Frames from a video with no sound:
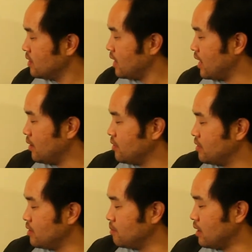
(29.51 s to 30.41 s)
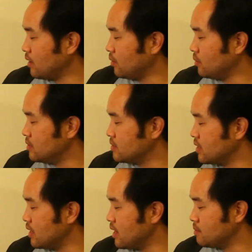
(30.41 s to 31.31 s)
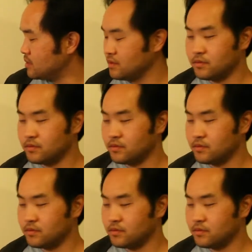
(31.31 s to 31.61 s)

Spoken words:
out, the bottle was empty